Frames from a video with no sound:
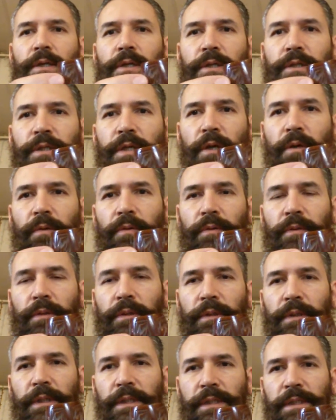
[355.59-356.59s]
So
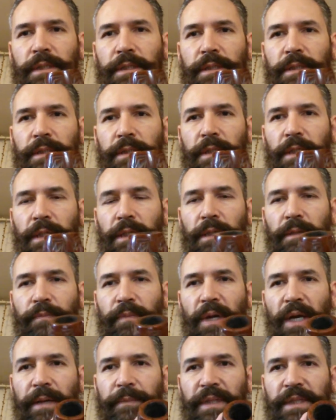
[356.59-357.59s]
this is the
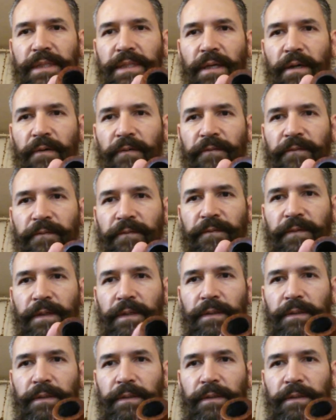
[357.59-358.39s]
pipe itself.